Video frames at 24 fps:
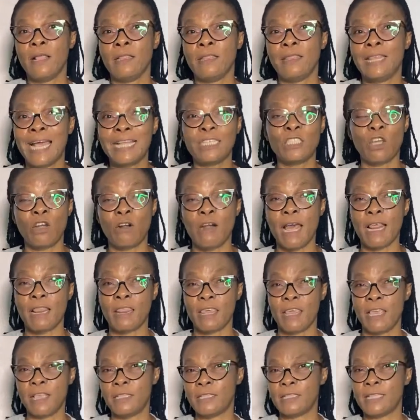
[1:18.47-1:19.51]
natural
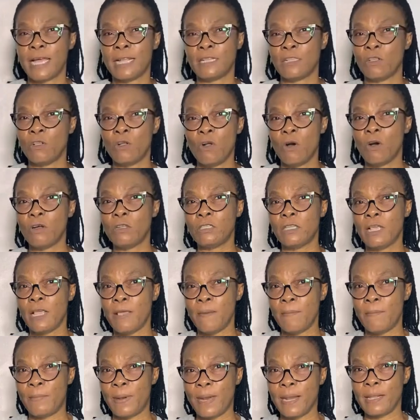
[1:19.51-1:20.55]
things that God
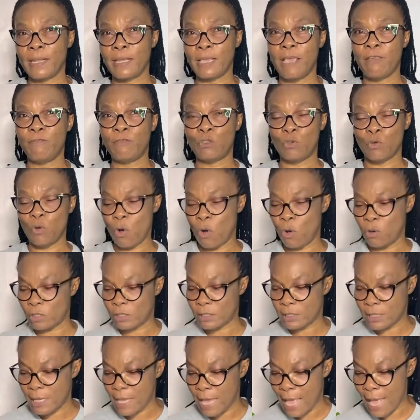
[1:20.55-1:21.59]
gave to
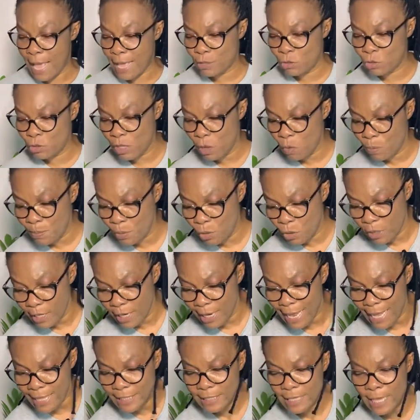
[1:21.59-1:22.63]
us. And today we'll be
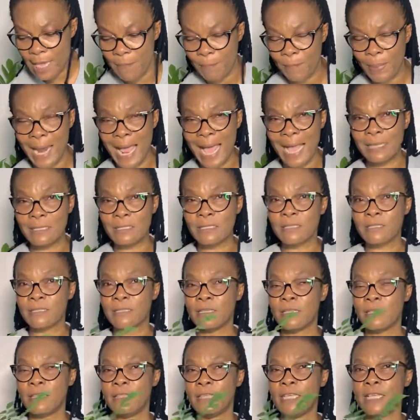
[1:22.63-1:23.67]
looking at a plant.
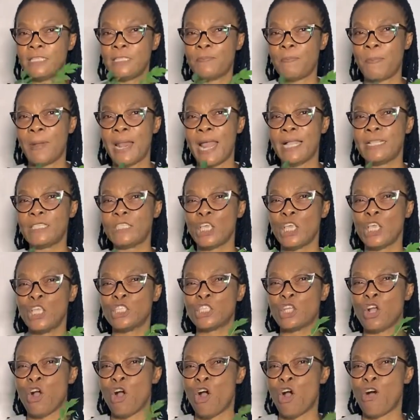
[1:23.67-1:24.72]
This plant
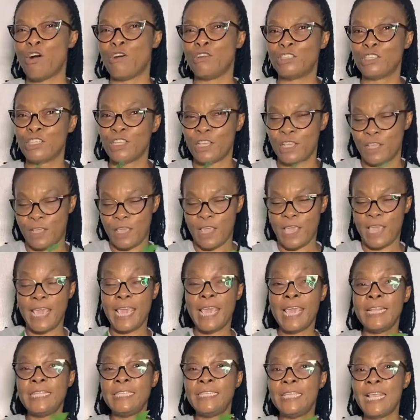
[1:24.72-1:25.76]
is called
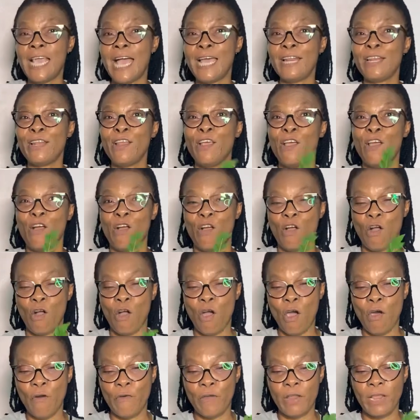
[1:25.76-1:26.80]
Indian
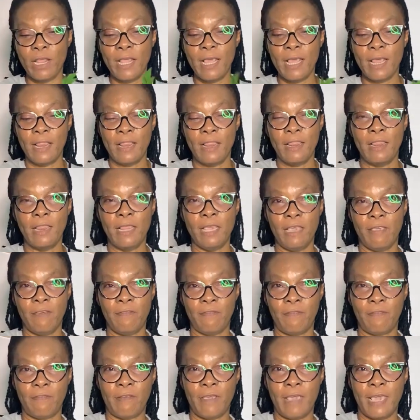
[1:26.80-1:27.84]
curry leaf.